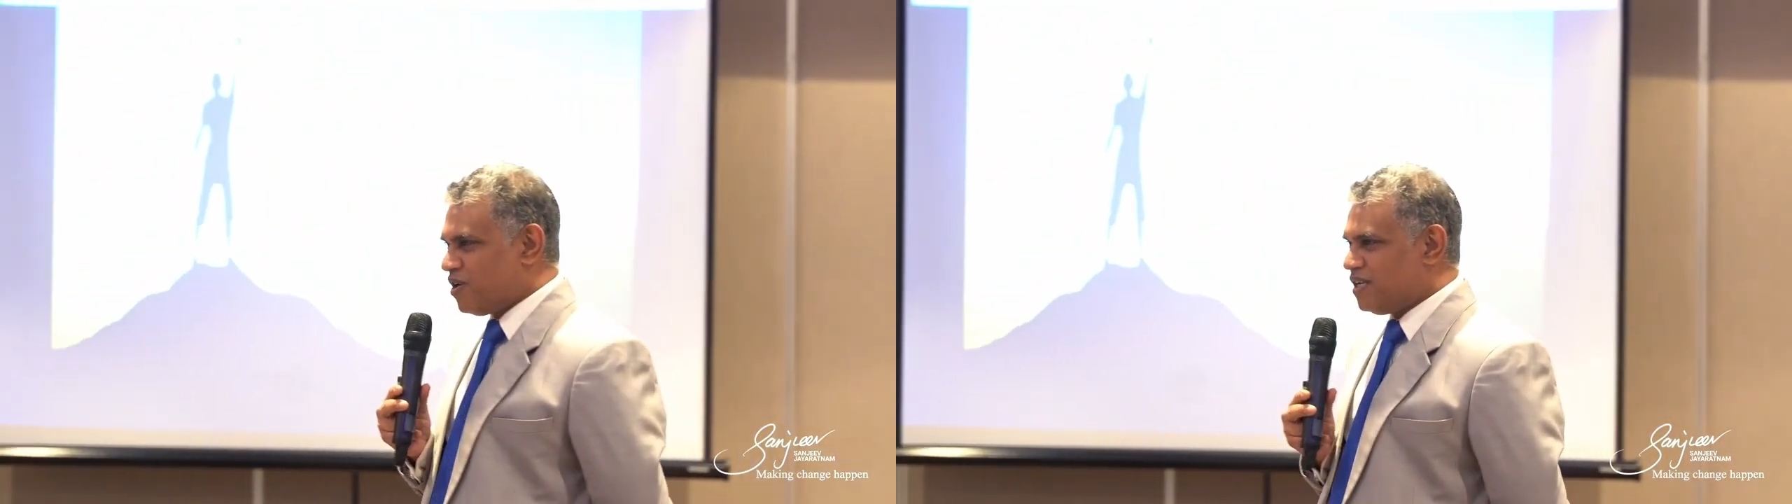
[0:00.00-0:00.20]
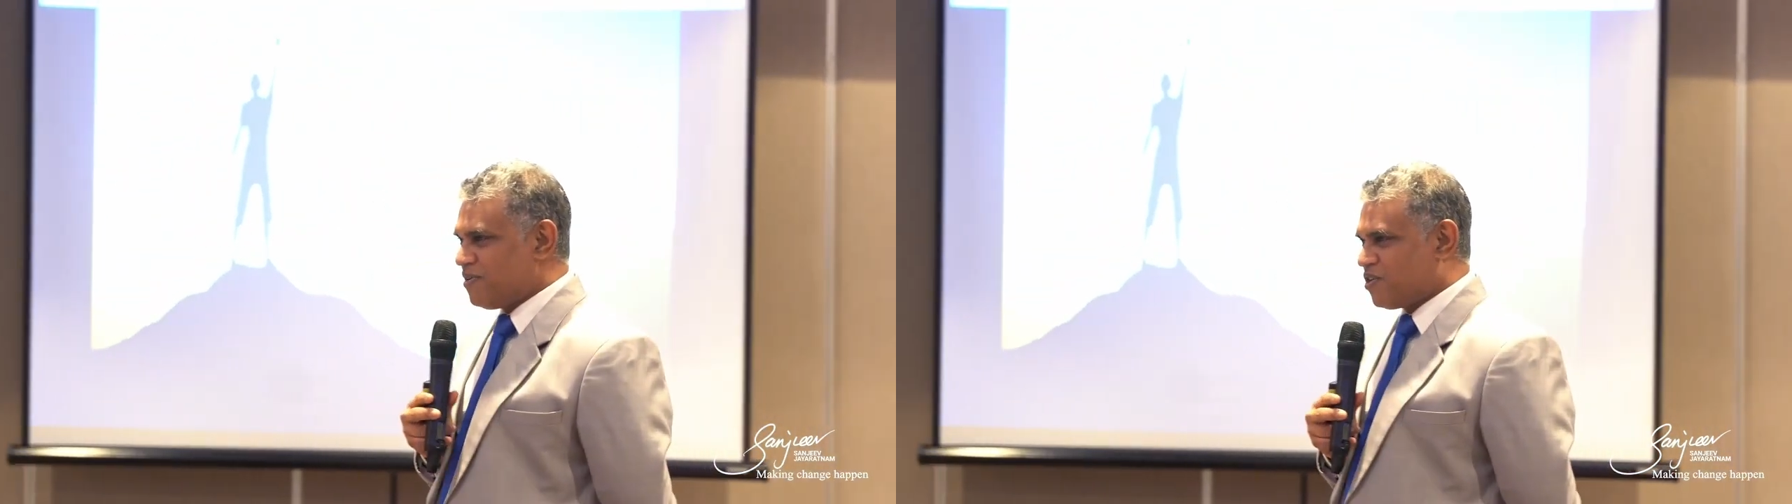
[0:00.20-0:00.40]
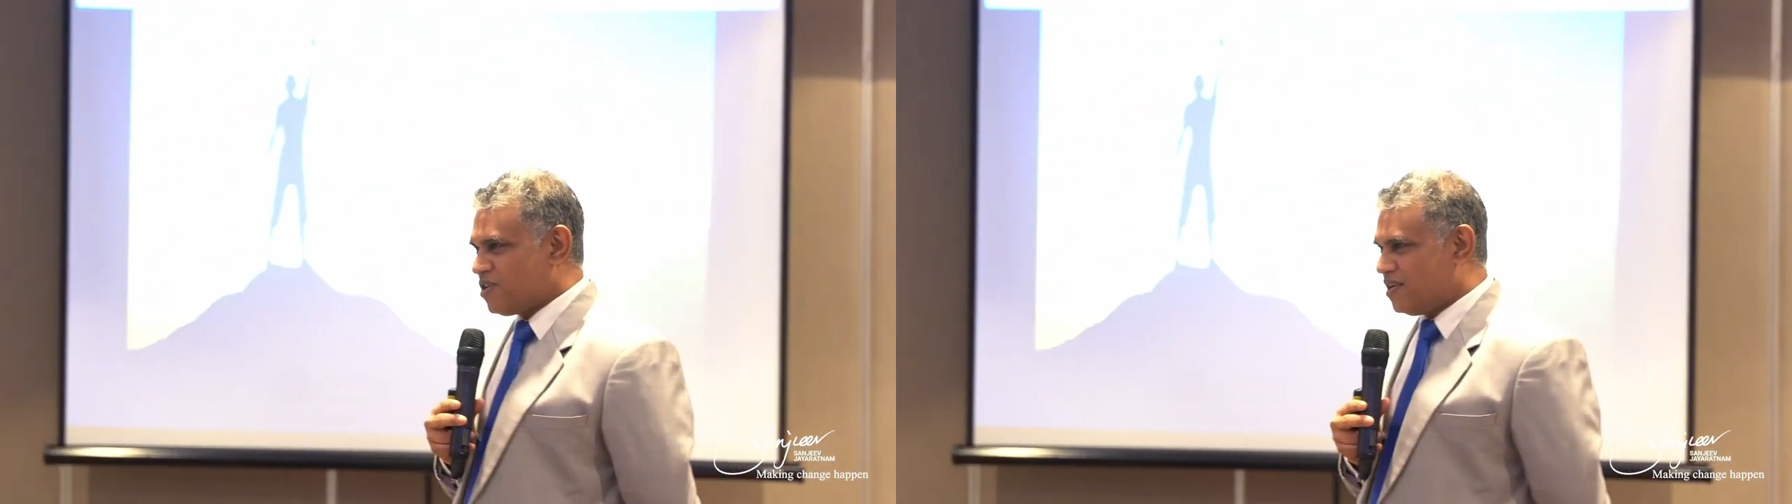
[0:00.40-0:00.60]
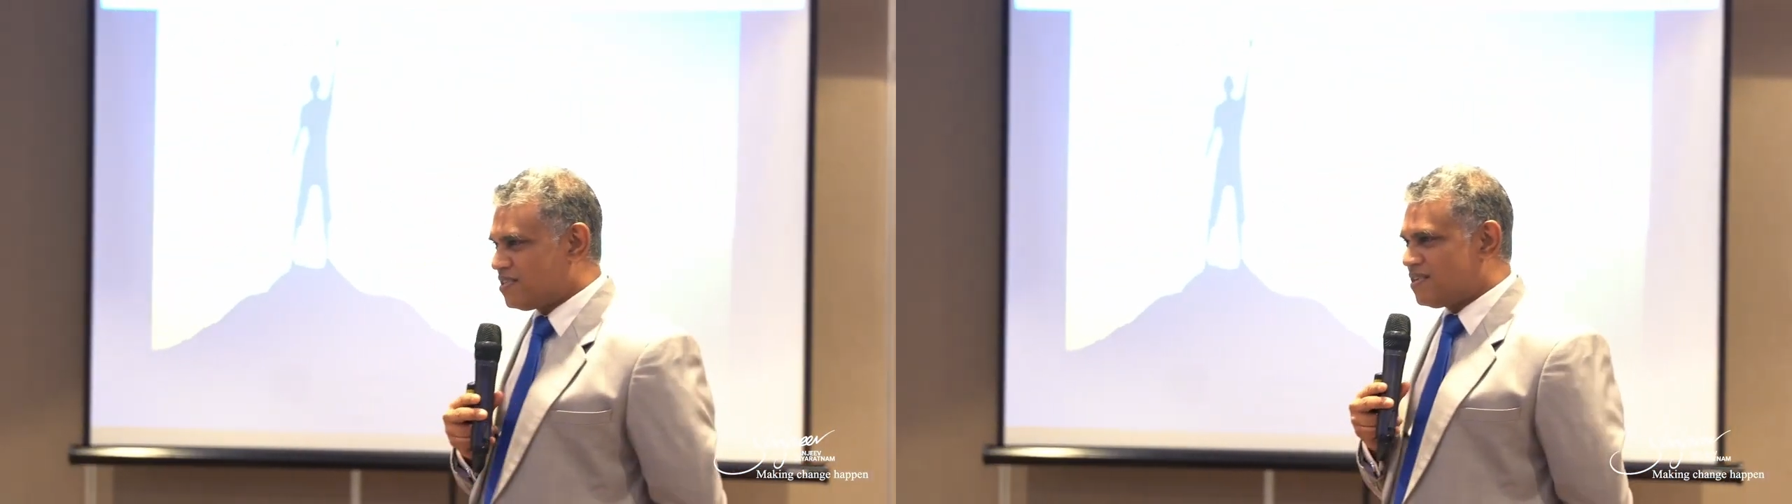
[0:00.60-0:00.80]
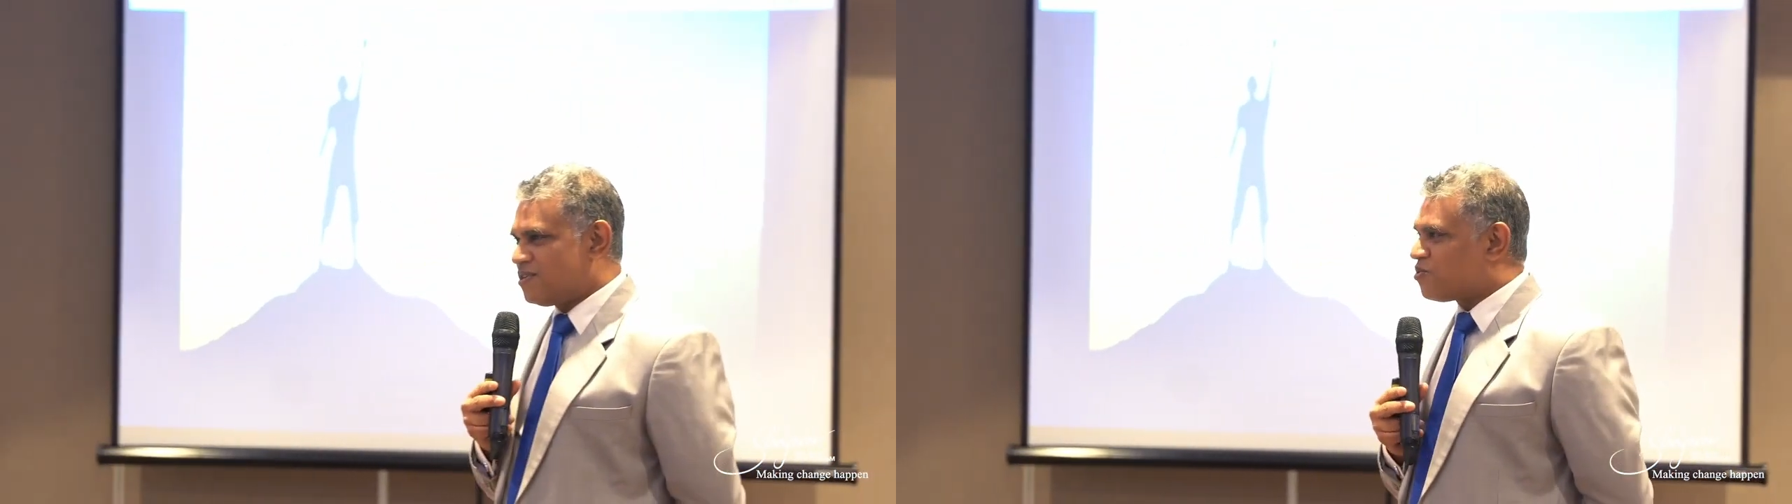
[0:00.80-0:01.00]
here because the
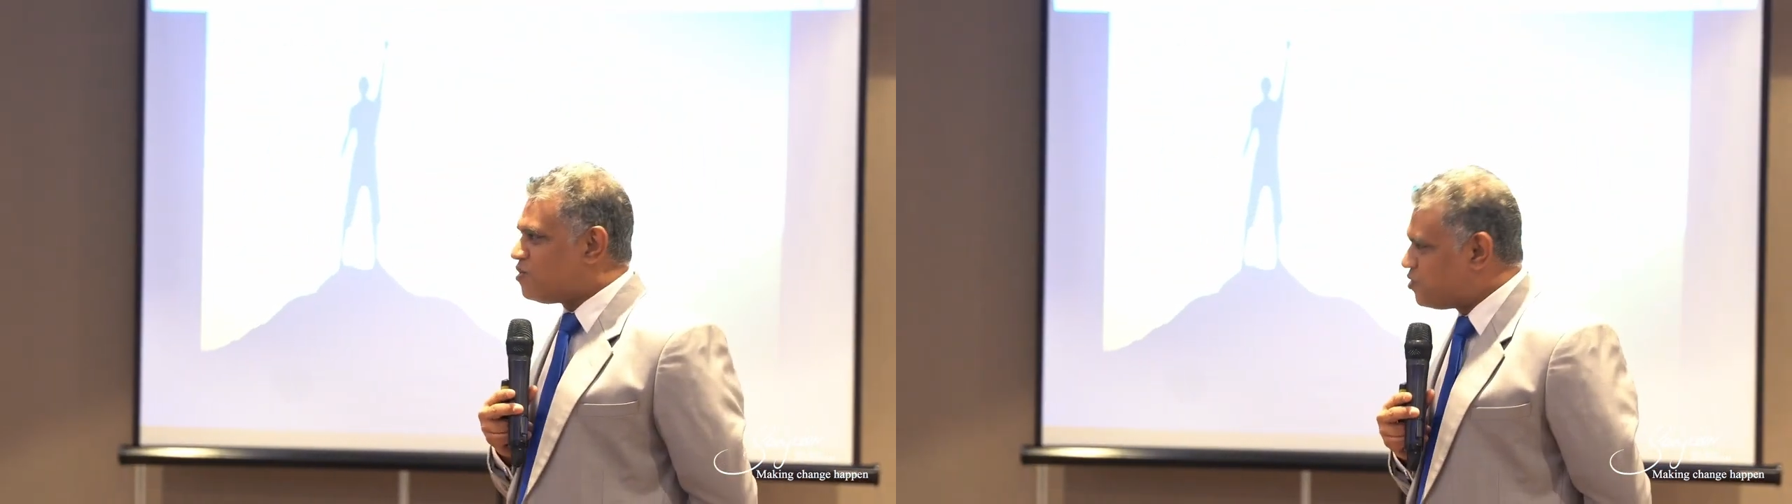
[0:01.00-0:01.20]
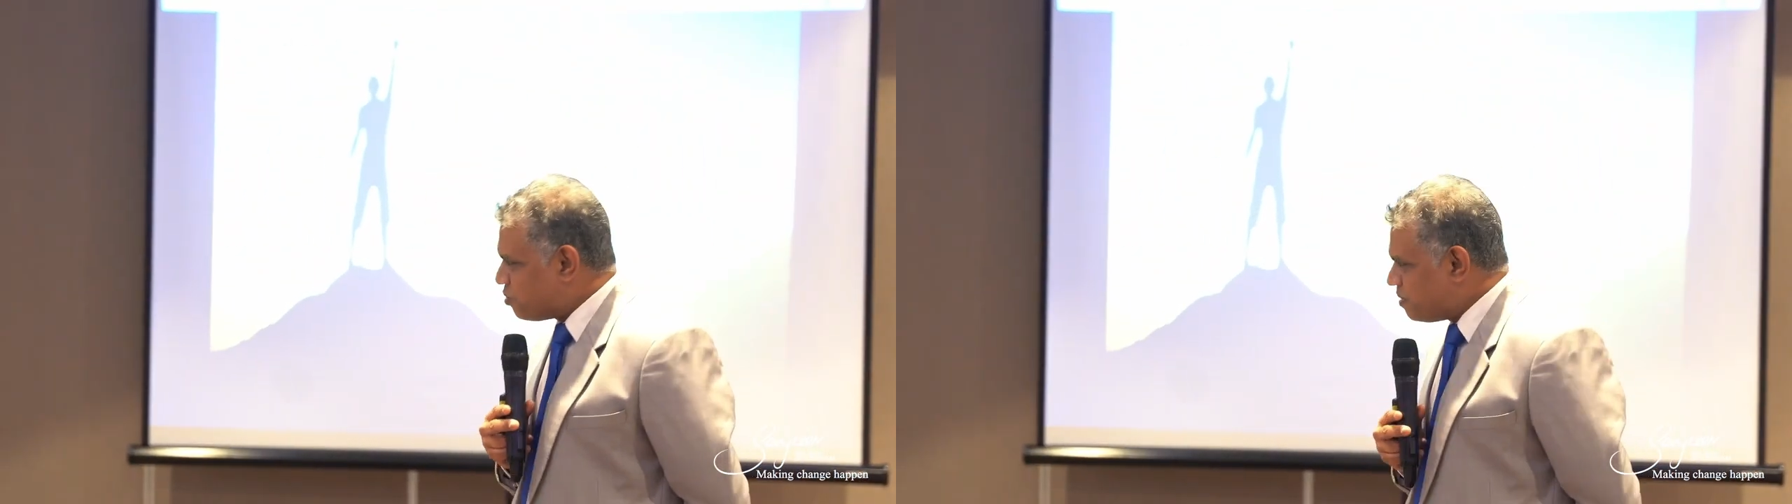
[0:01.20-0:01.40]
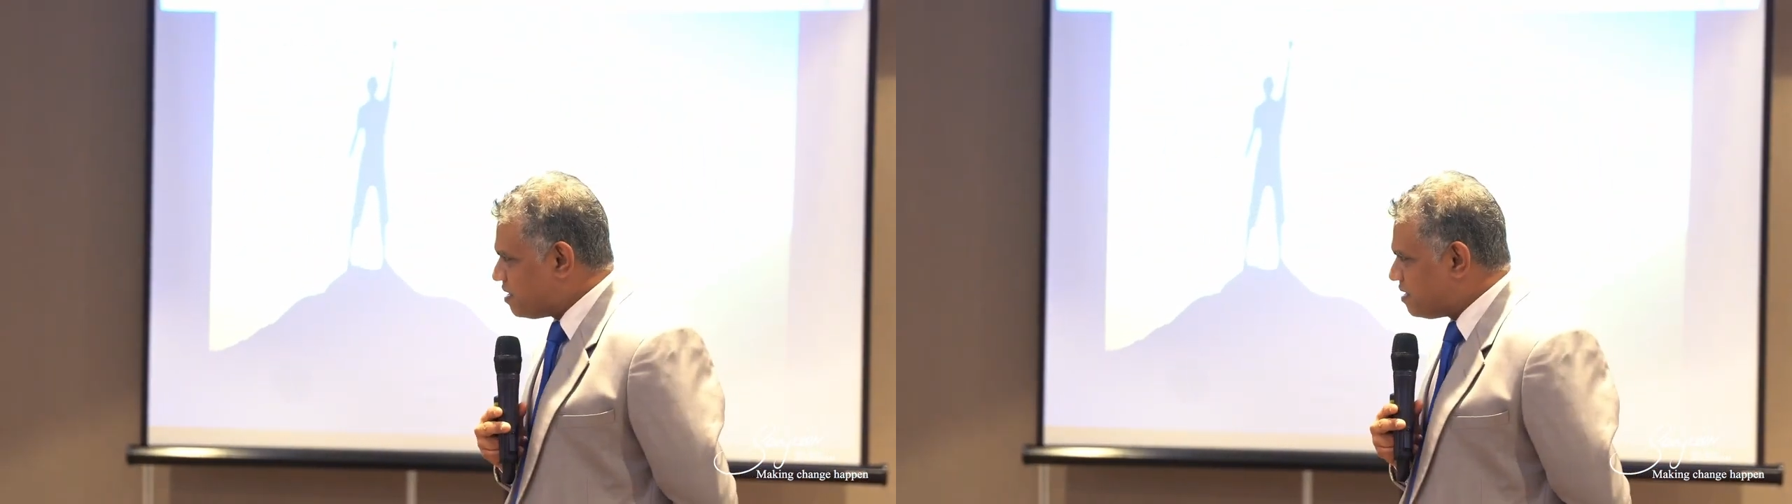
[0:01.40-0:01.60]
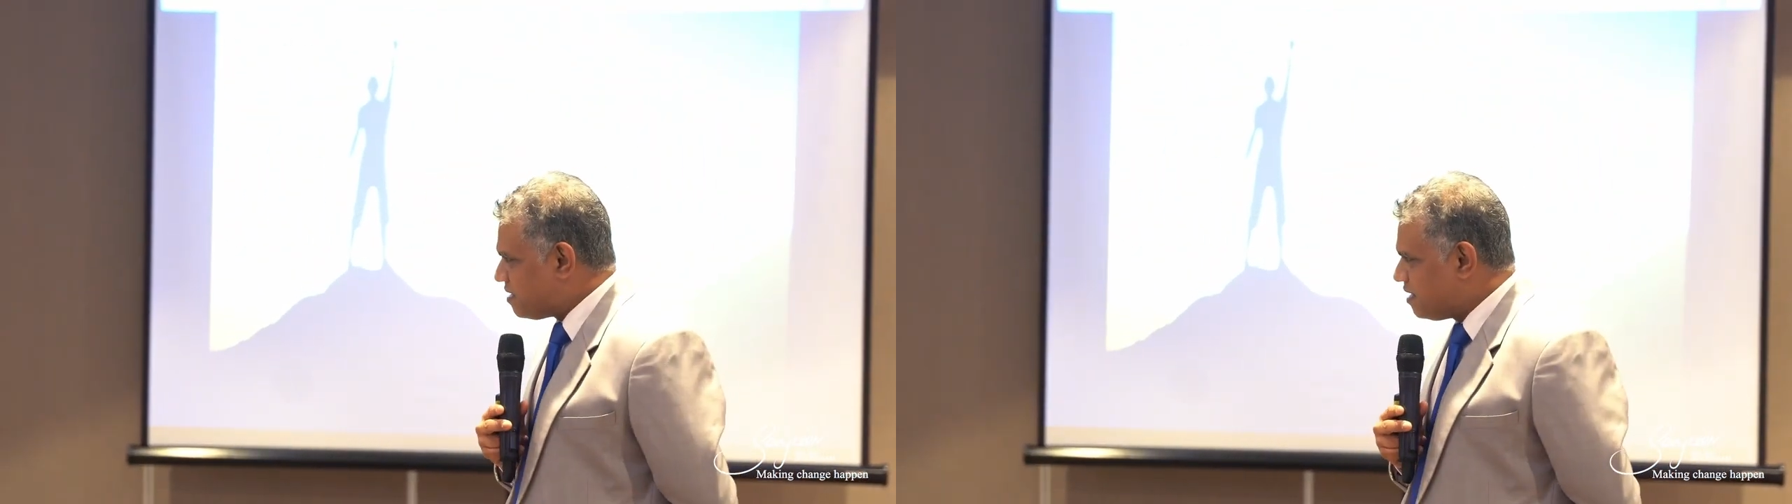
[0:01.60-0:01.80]
lecturer told you to be here.